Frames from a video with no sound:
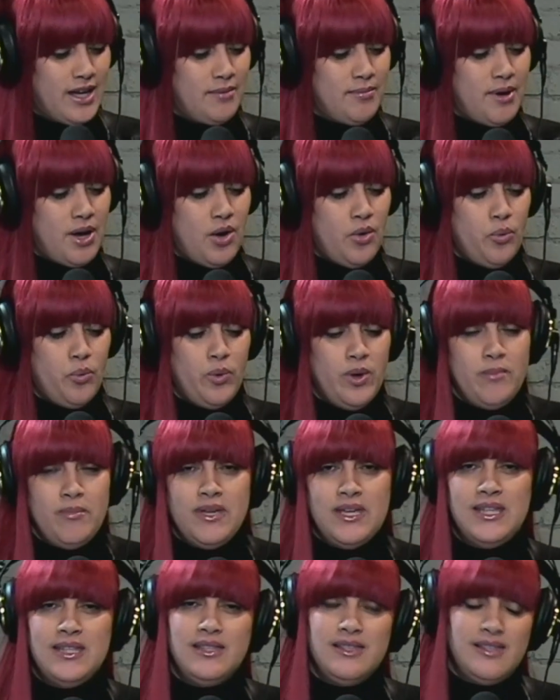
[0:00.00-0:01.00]
about
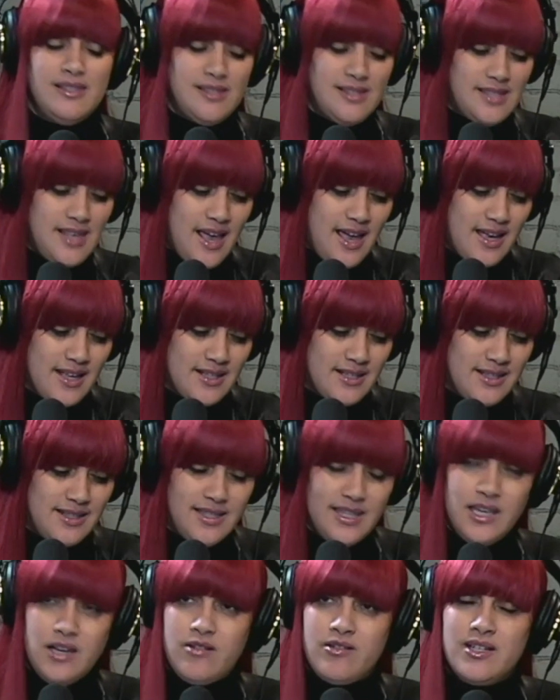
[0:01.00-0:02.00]
women, sex,
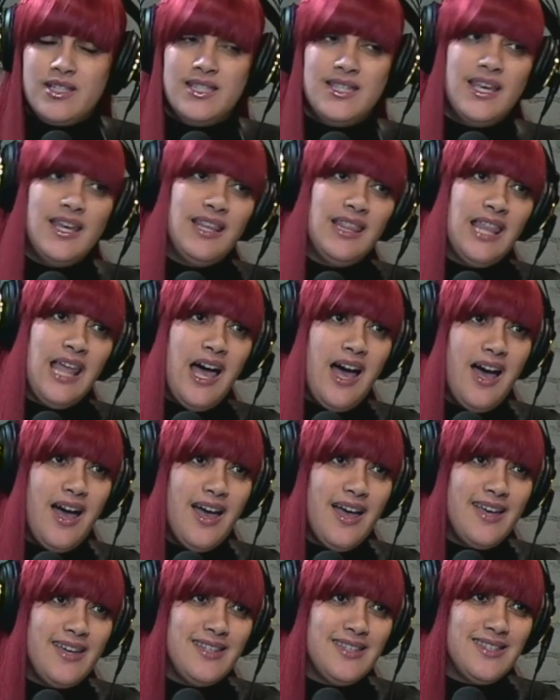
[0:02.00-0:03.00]
secrets, and
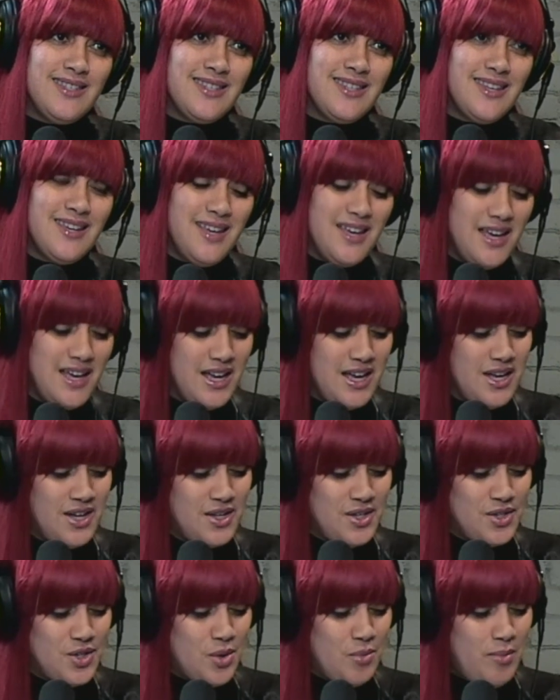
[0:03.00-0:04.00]
lies.
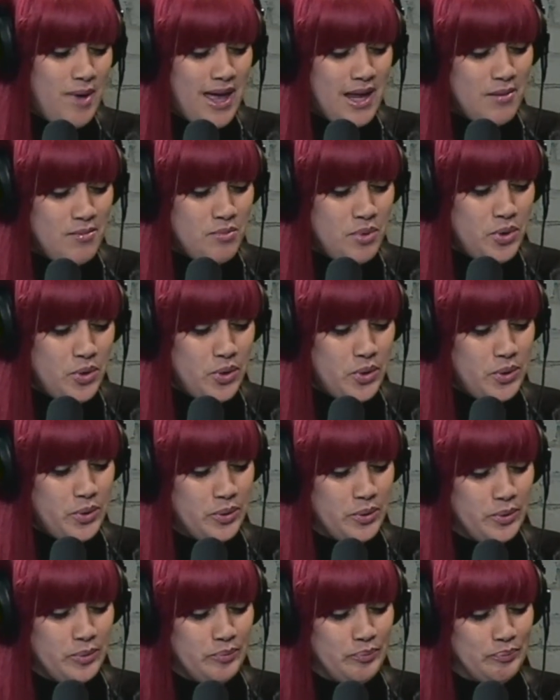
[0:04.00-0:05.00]
So, Madam
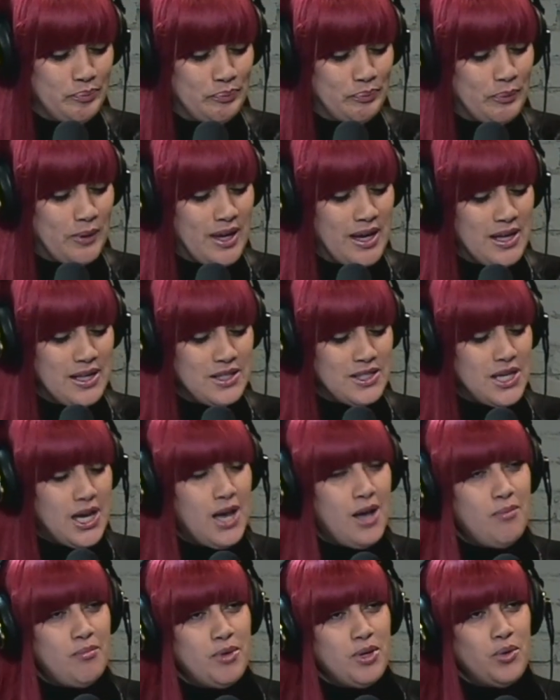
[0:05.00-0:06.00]
Boku,
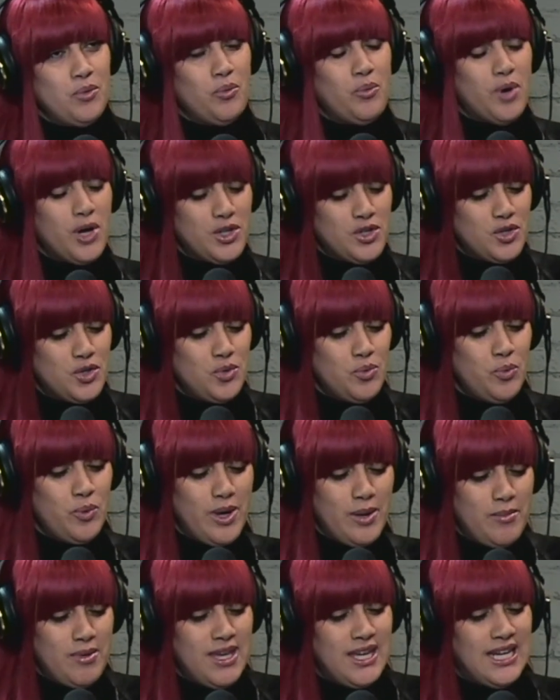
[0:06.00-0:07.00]
tell me, what do
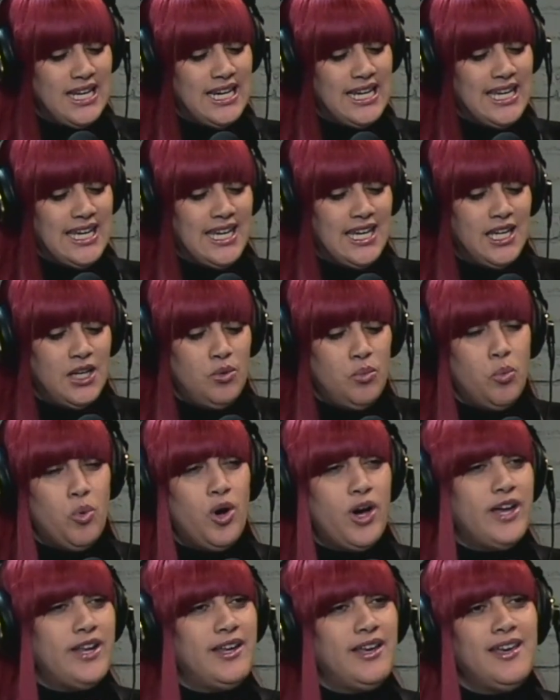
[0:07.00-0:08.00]
women need,
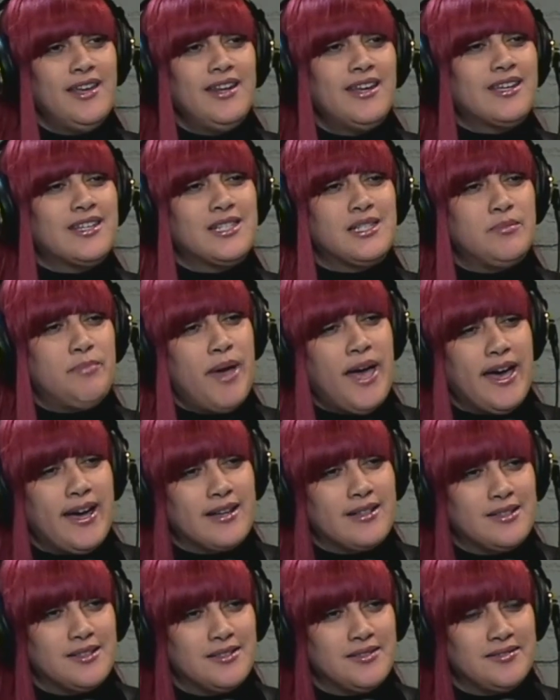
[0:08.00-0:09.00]
want, and
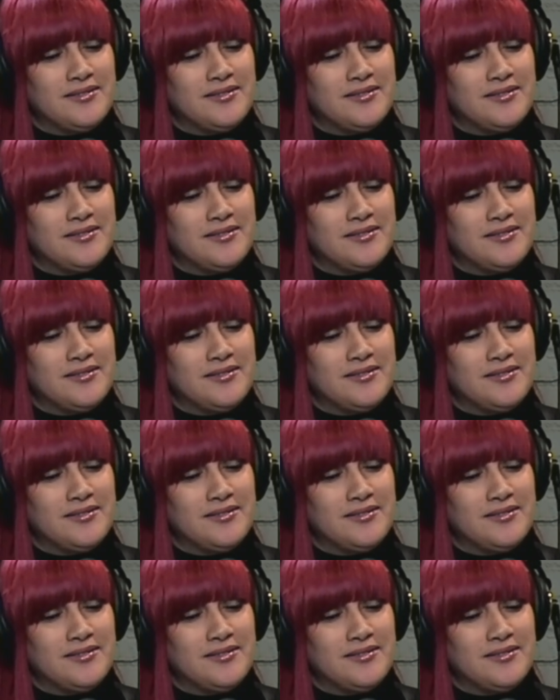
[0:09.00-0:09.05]
expect?